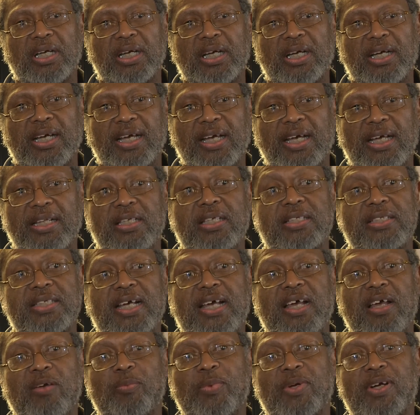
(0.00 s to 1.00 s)
at the
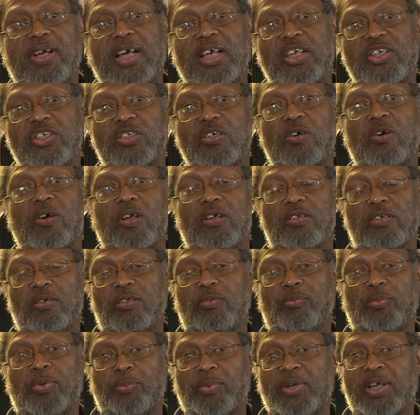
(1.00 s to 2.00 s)
time when I started,
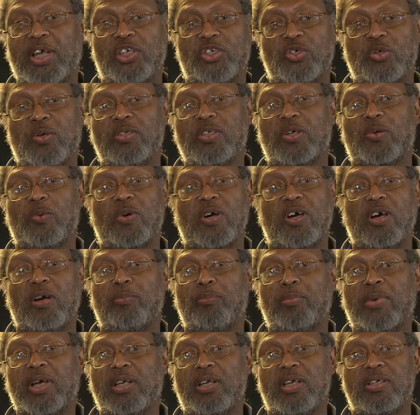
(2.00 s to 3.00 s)
when I joined the choir,
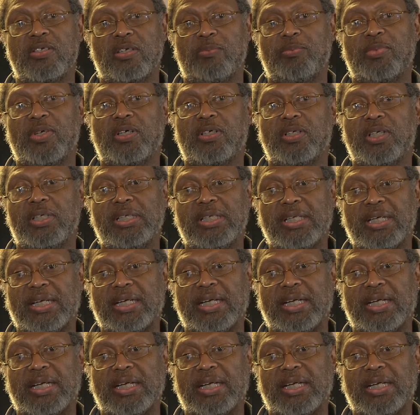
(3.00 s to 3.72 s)
my disability